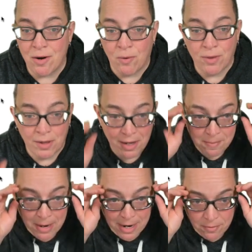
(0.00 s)
or the
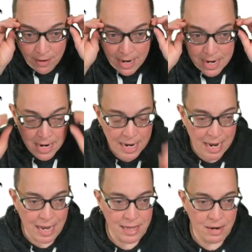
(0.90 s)
combined rate.
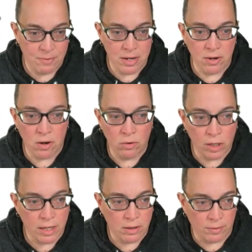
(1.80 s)
And then when you go
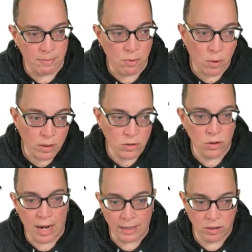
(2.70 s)
look at the reports, you'll
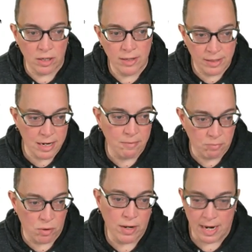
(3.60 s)
actually see it
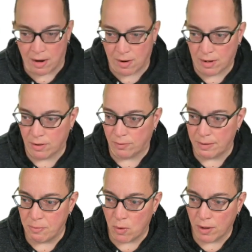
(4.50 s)
broken out on the
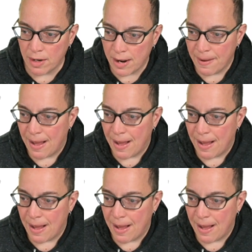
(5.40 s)
report.